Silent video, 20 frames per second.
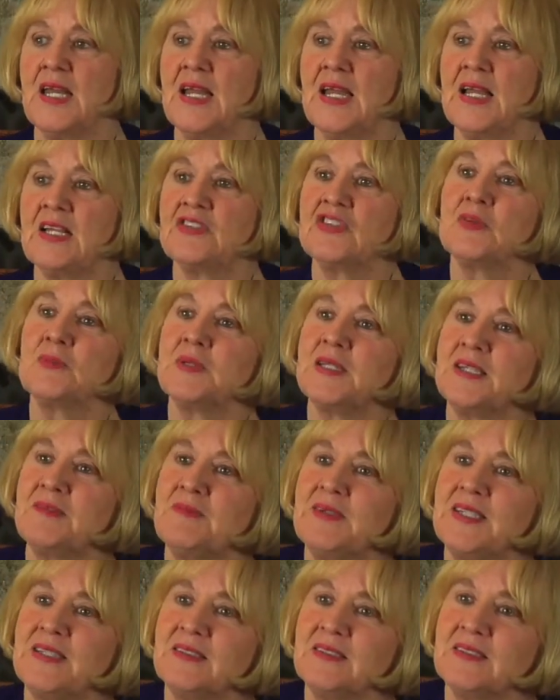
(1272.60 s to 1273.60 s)
And she believed
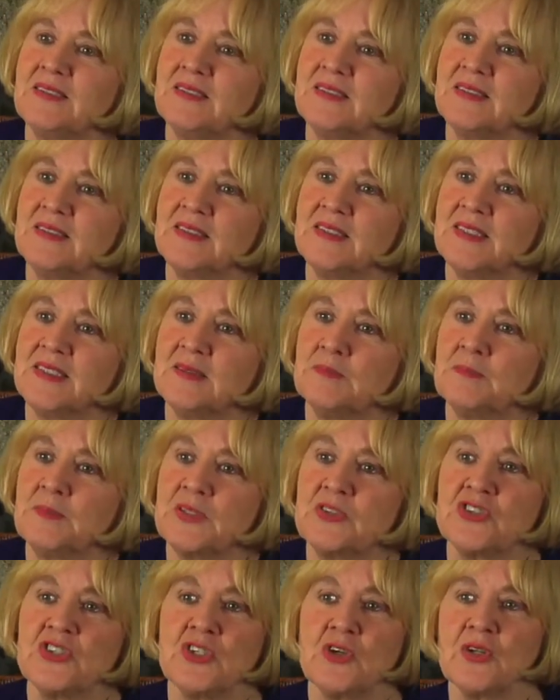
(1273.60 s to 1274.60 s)
me,
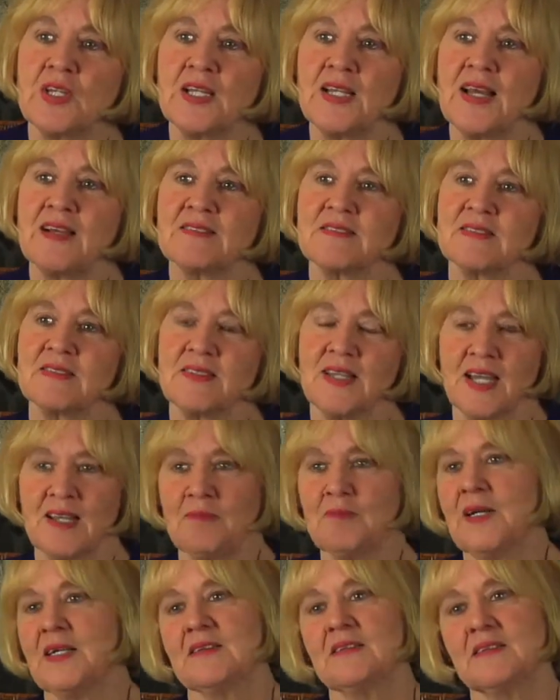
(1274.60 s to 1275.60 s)
but she only lasted
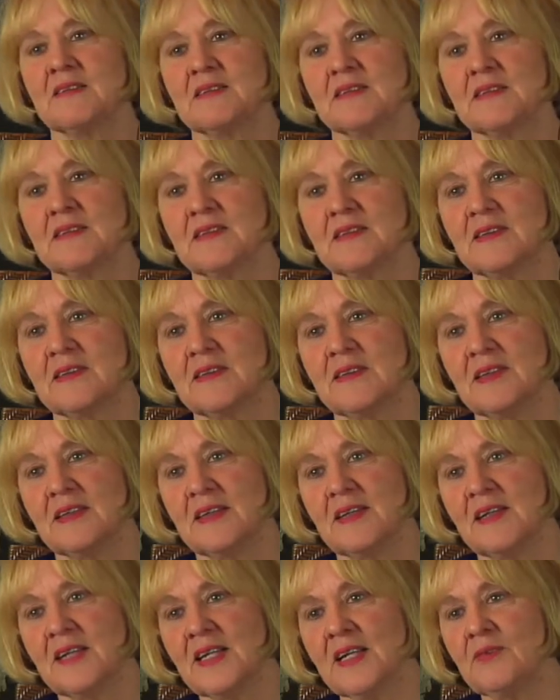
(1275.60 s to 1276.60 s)
9 months.
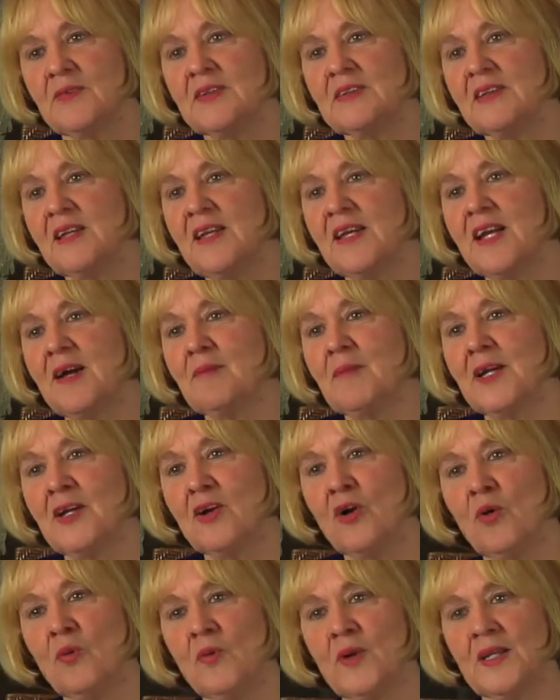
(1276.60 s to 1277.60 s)
And I went to hang up my
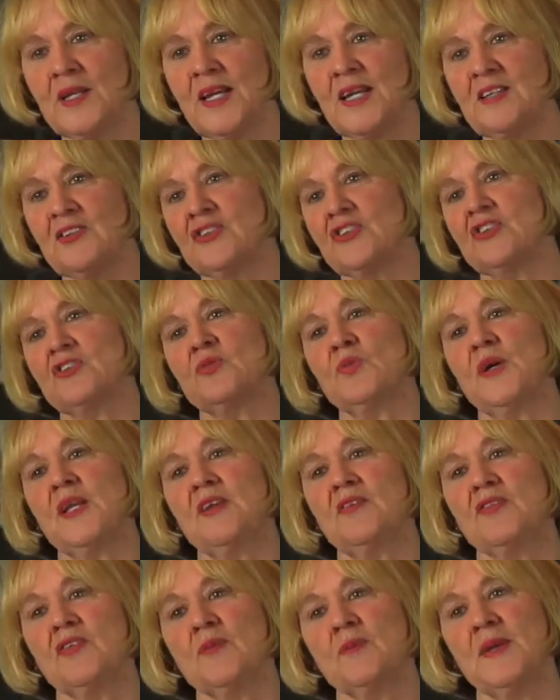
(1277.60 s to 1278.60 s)
coat one night and she's
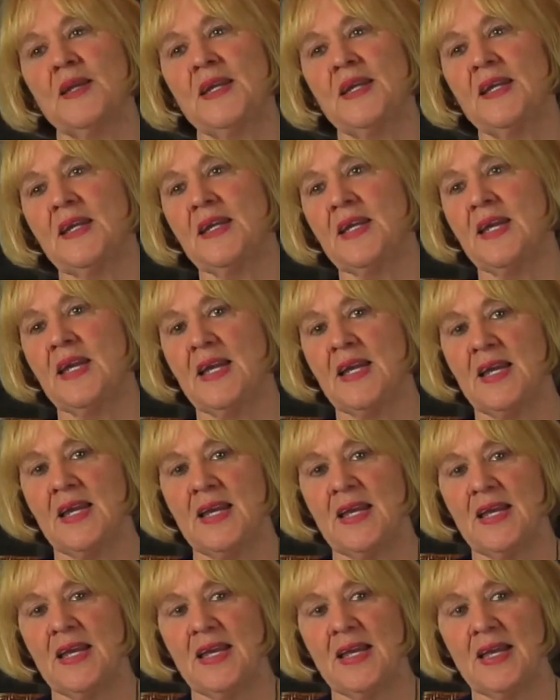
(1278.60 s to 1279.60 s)
waiting for me,
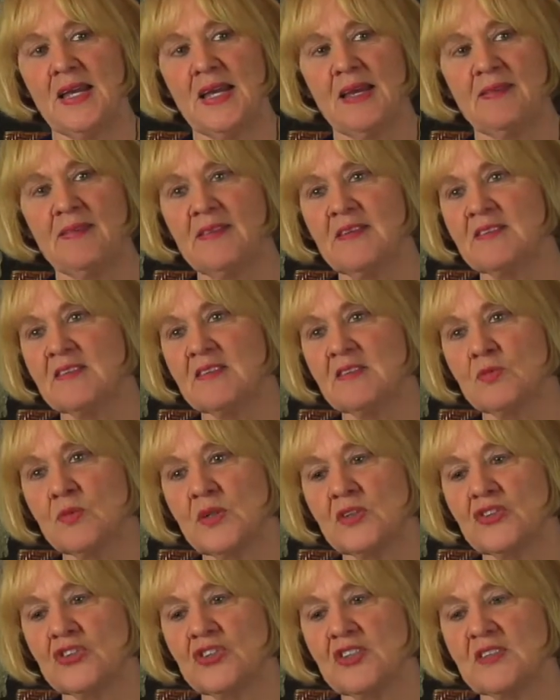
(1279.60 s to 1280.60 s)
and this is
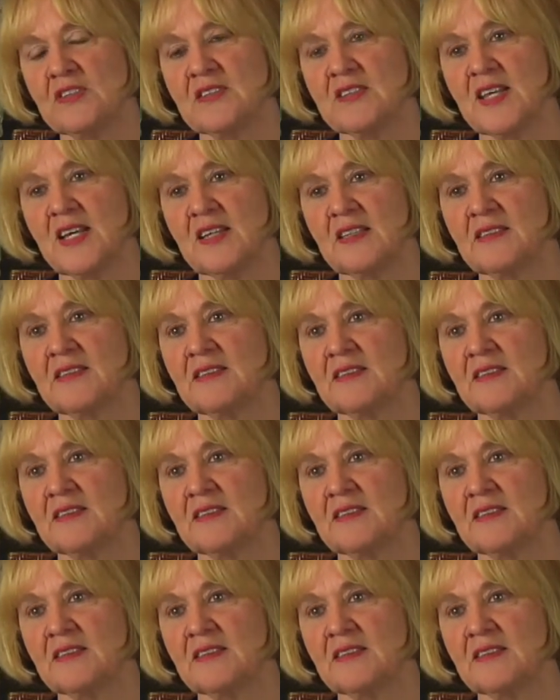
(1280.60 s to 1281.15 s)
what she said.